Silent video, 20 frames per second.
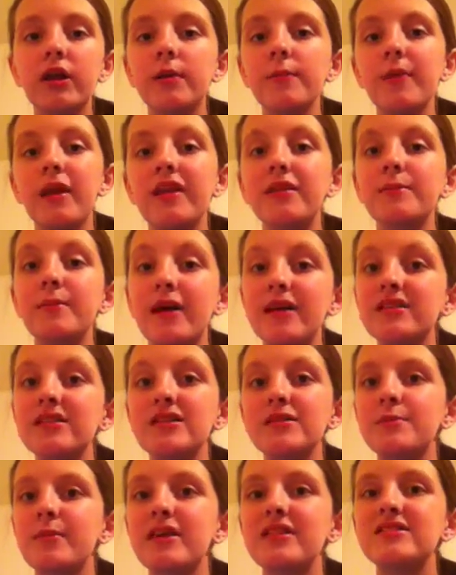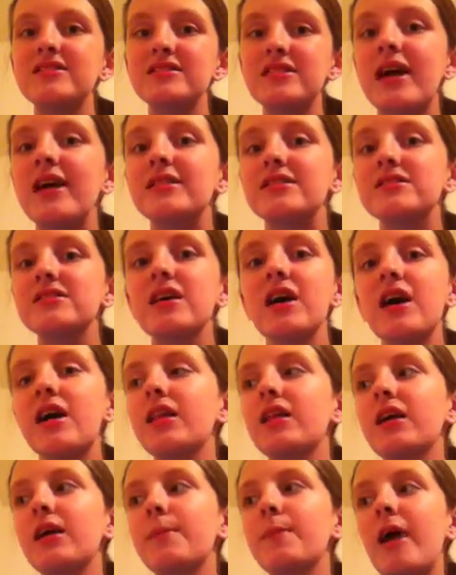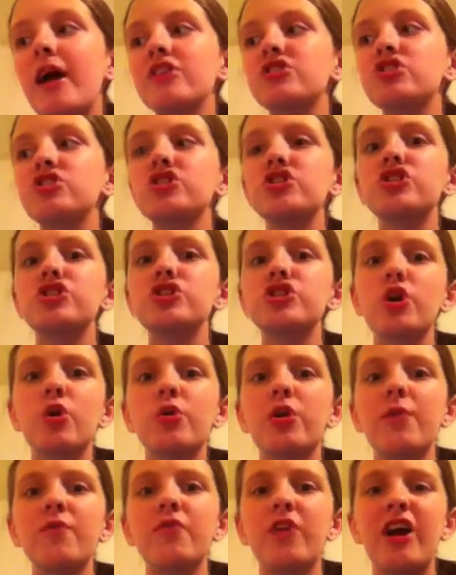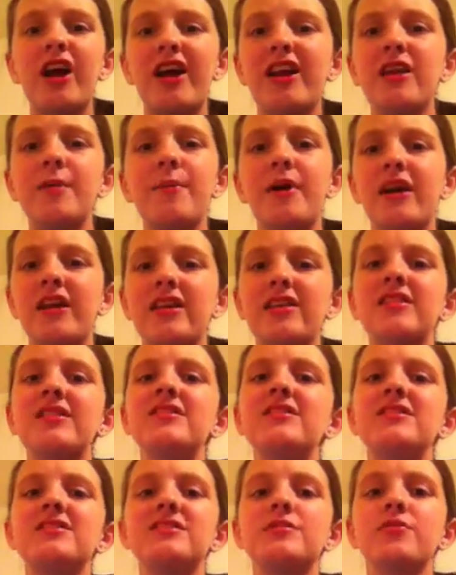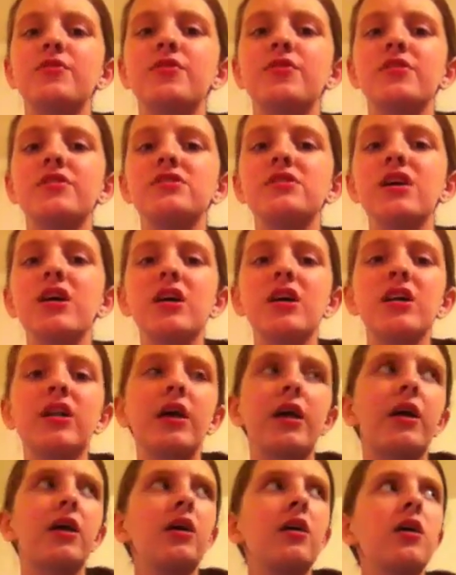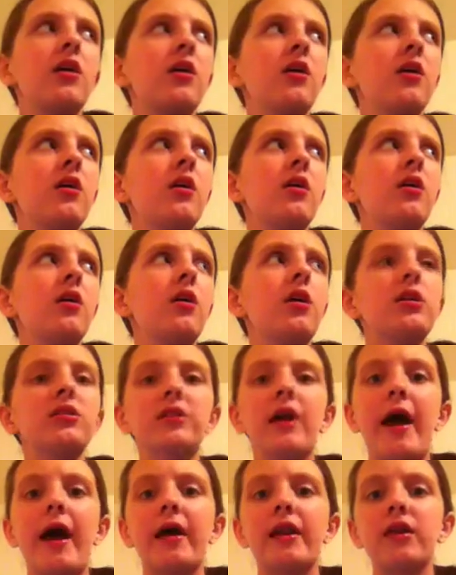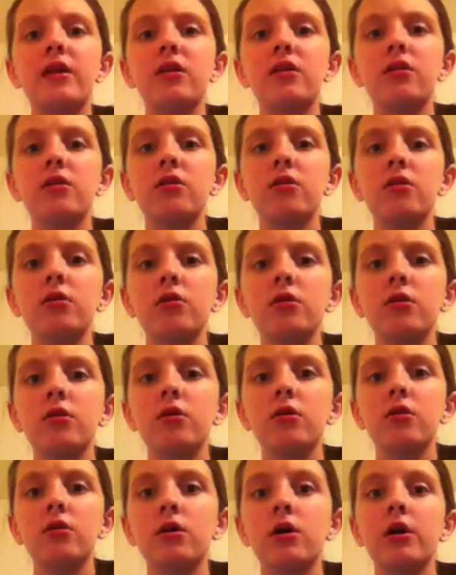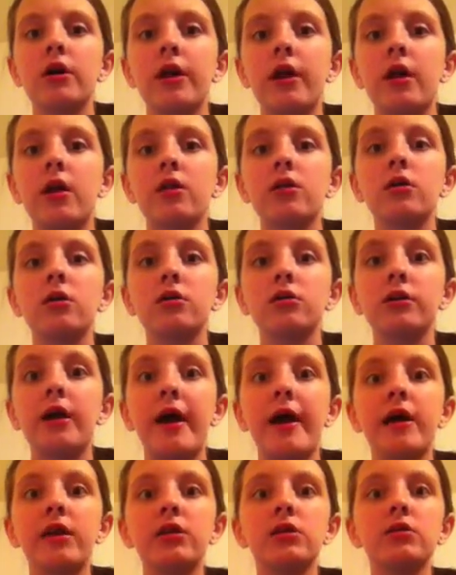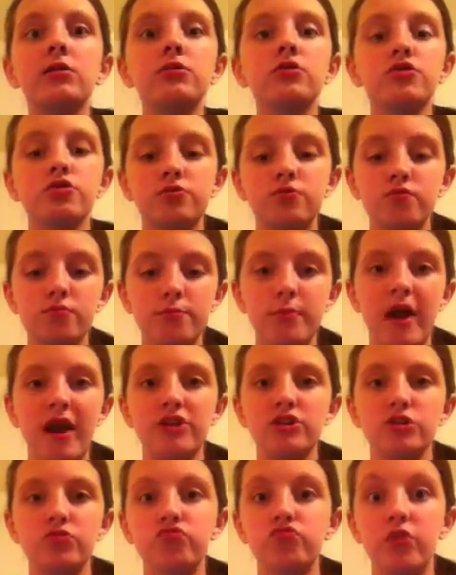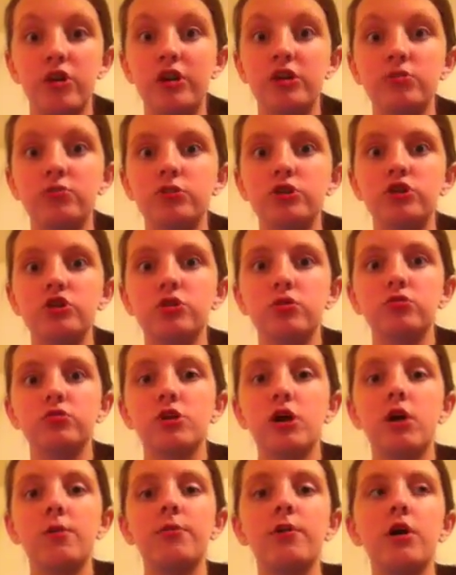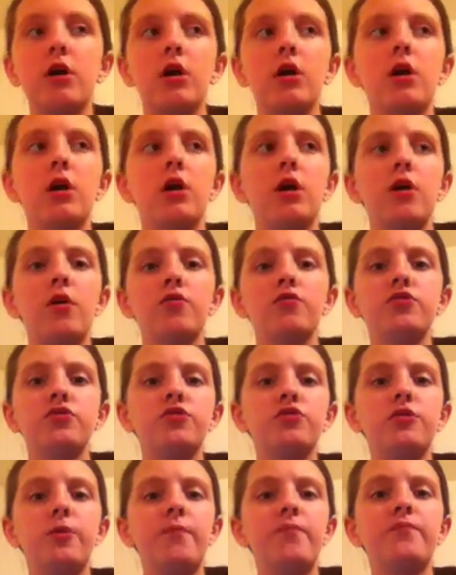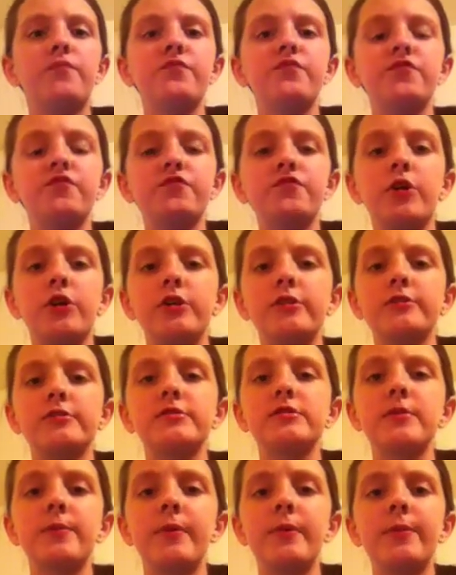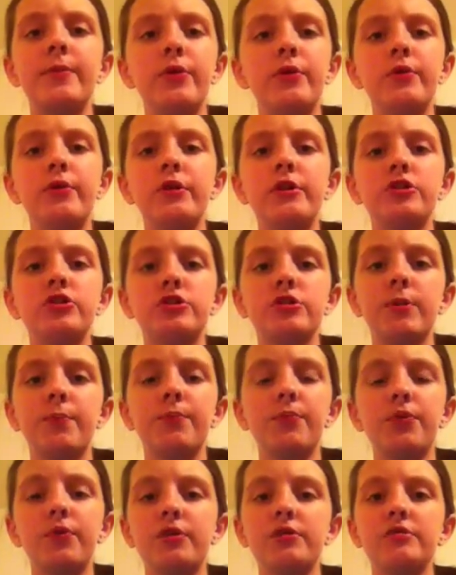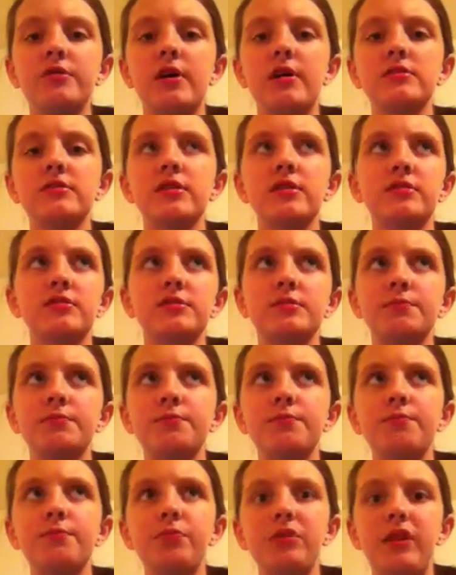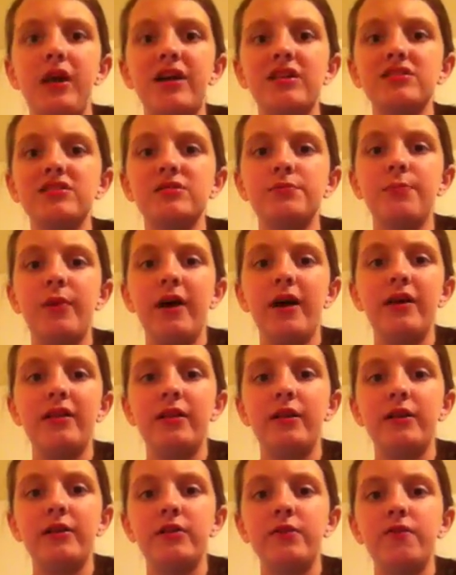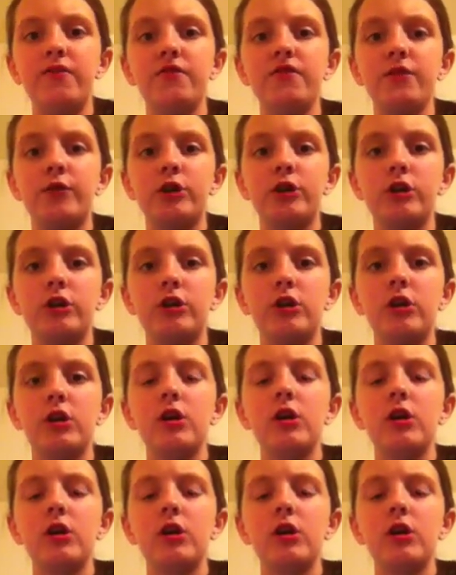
it made sense. Like magic just showed up for anybody in the Disney movies. Like Aladdin, again, Aladdin, just magic randomly shows up. The friggin' Sleeping Beauty, just the princess gets blessed by like the friggin'.